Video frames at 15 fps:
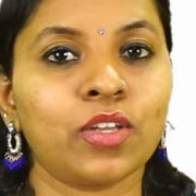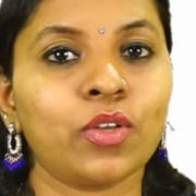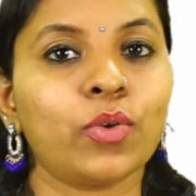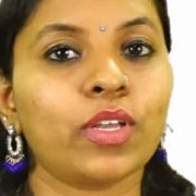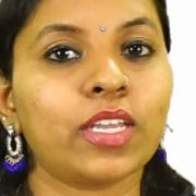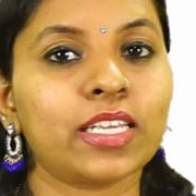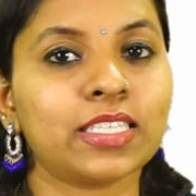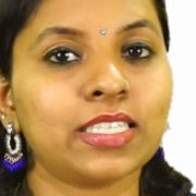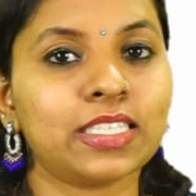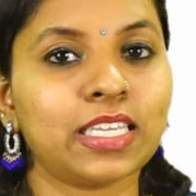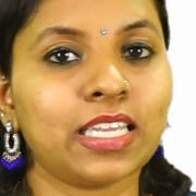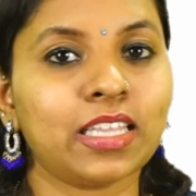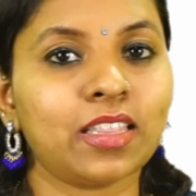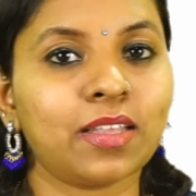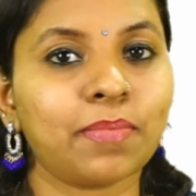You can
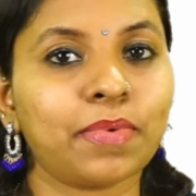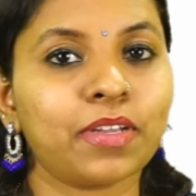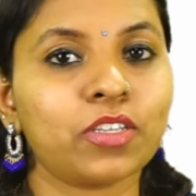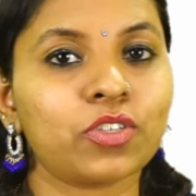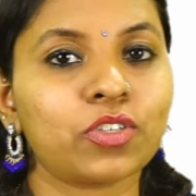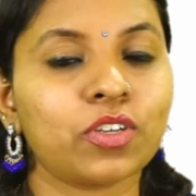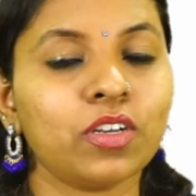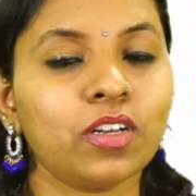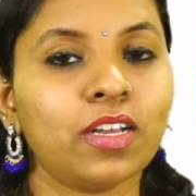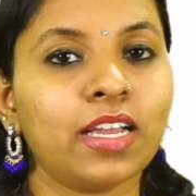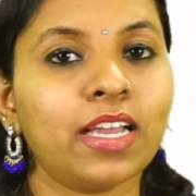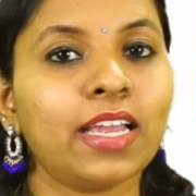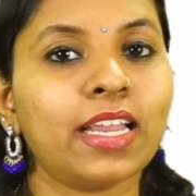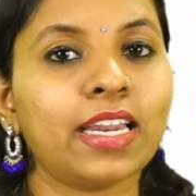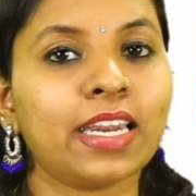see in the picture,
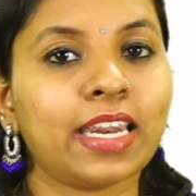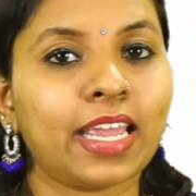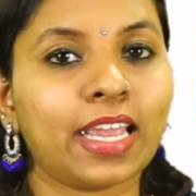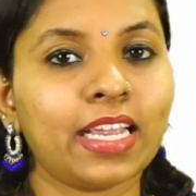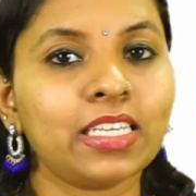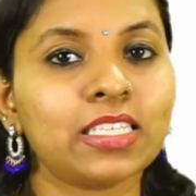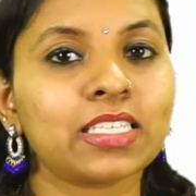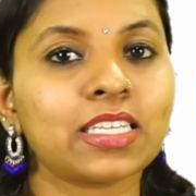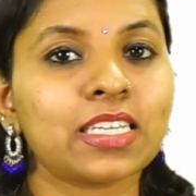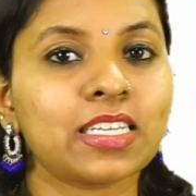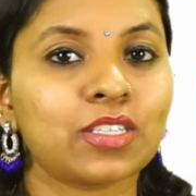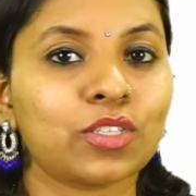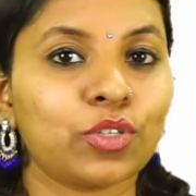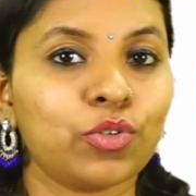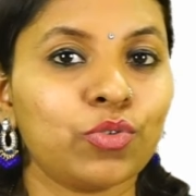net
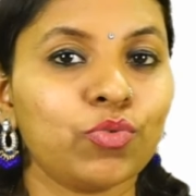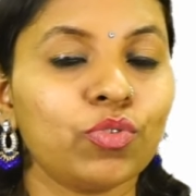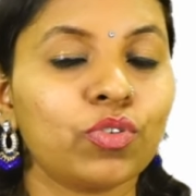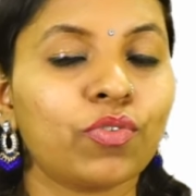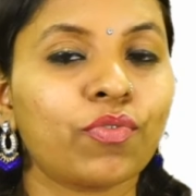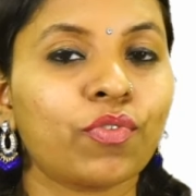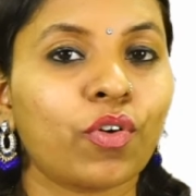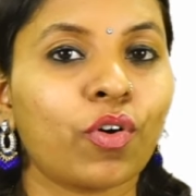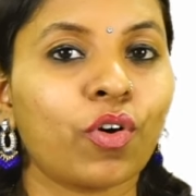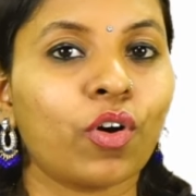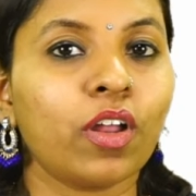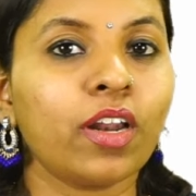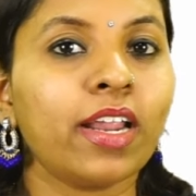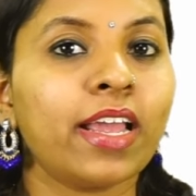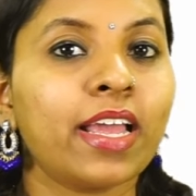is used
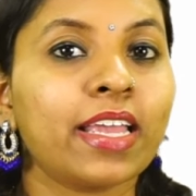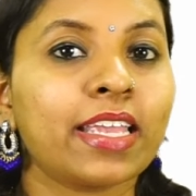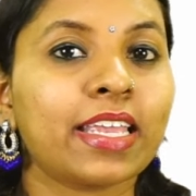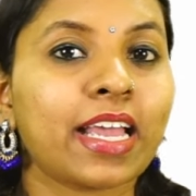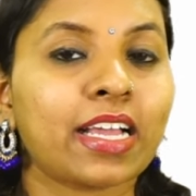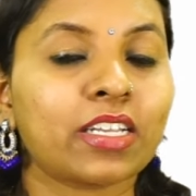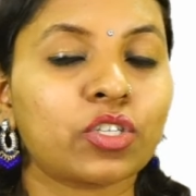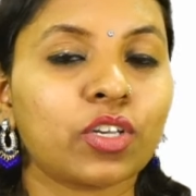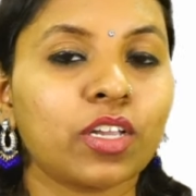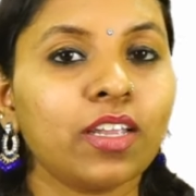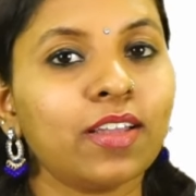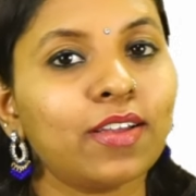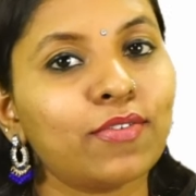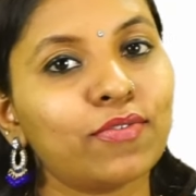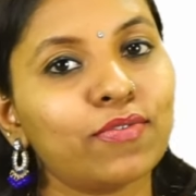for
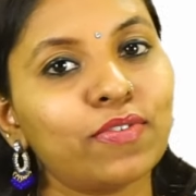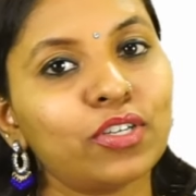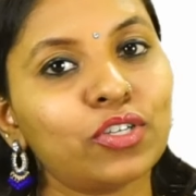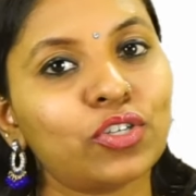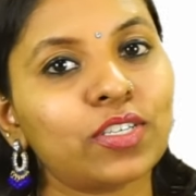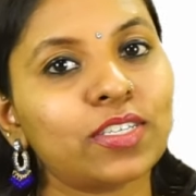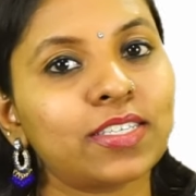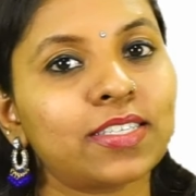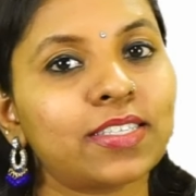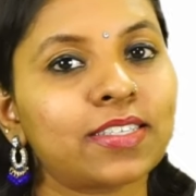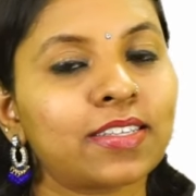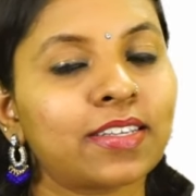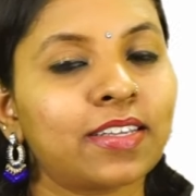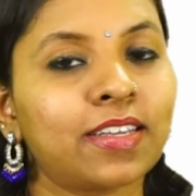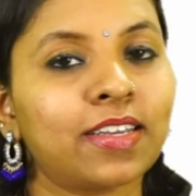catching
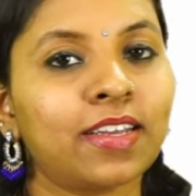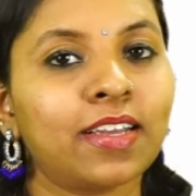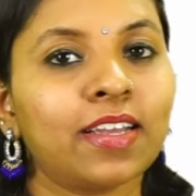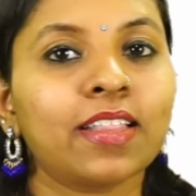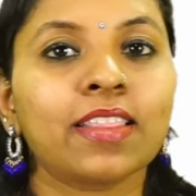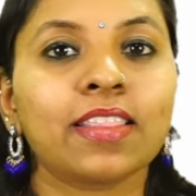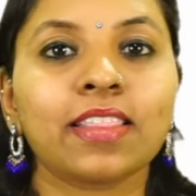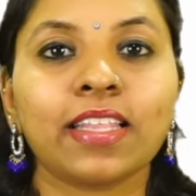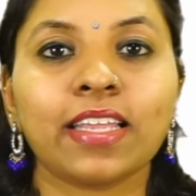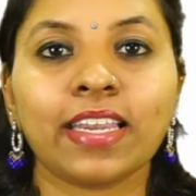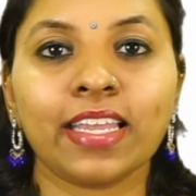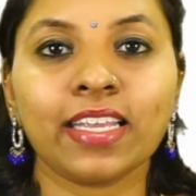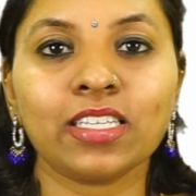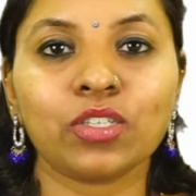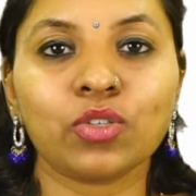fishes. The
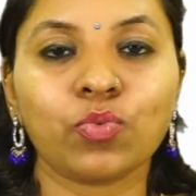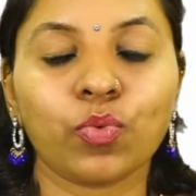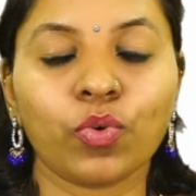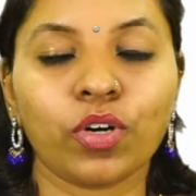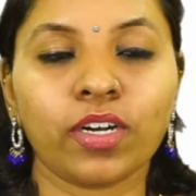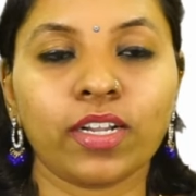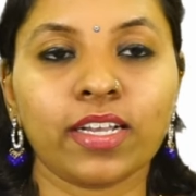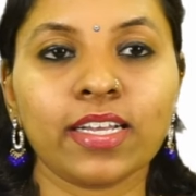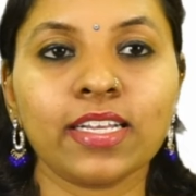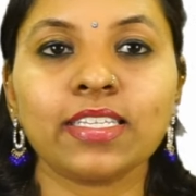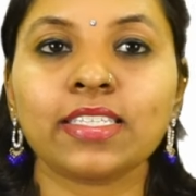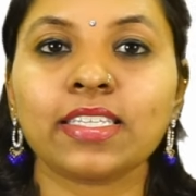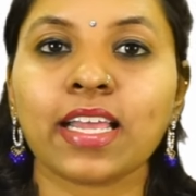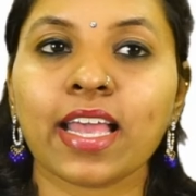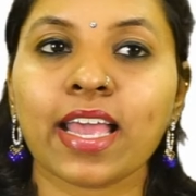next word
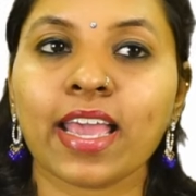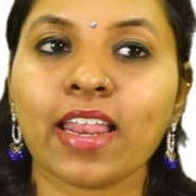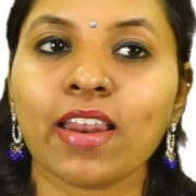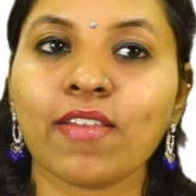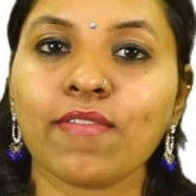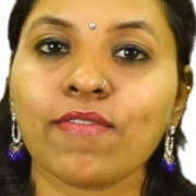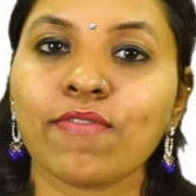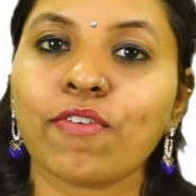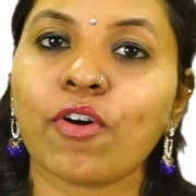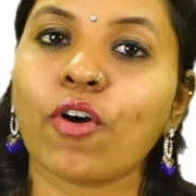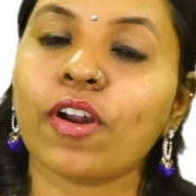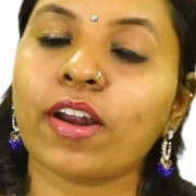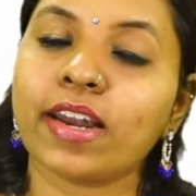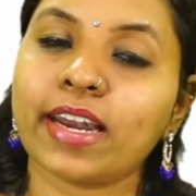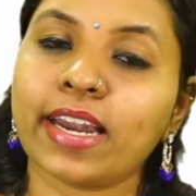is N
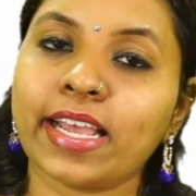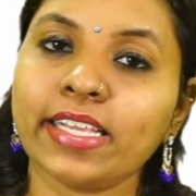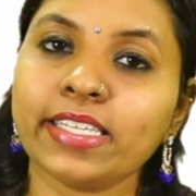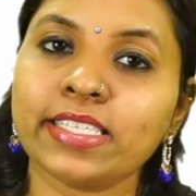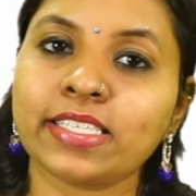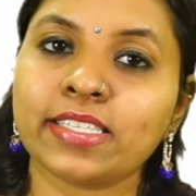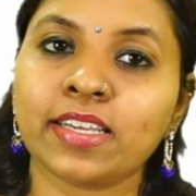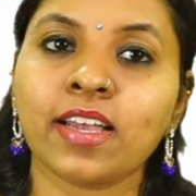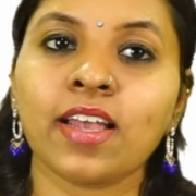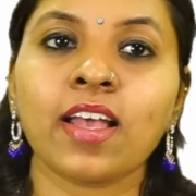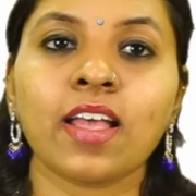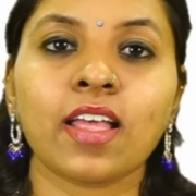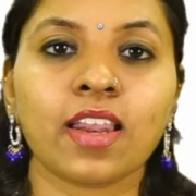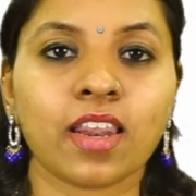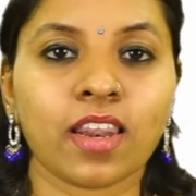for nest.
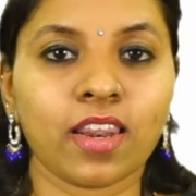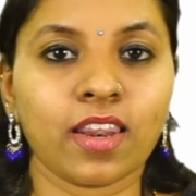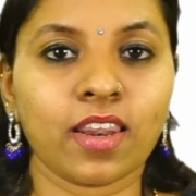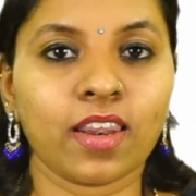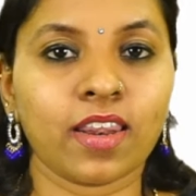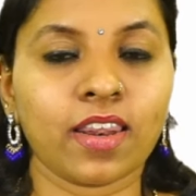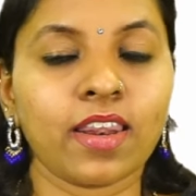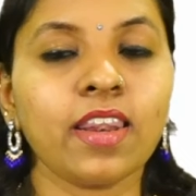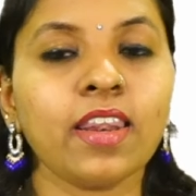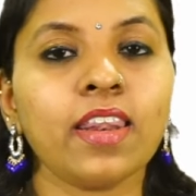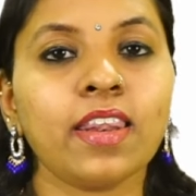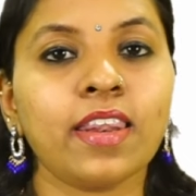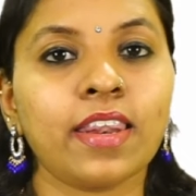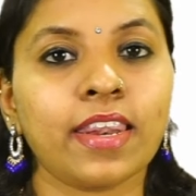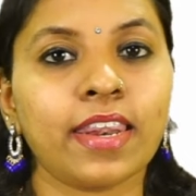
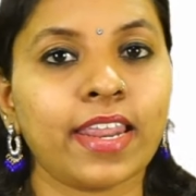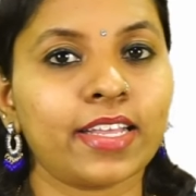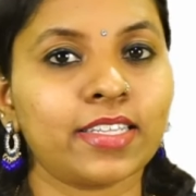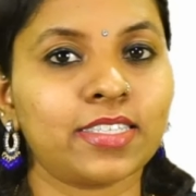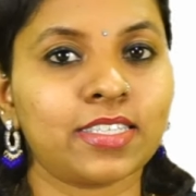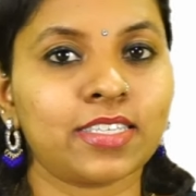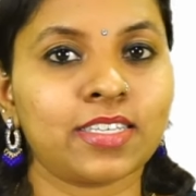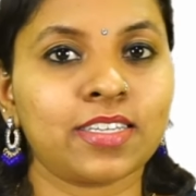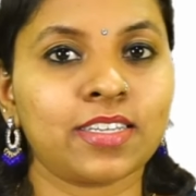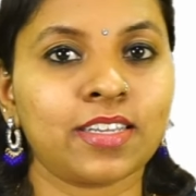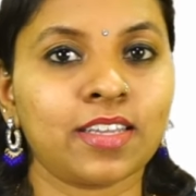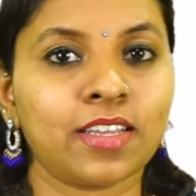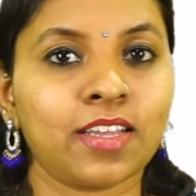Nest.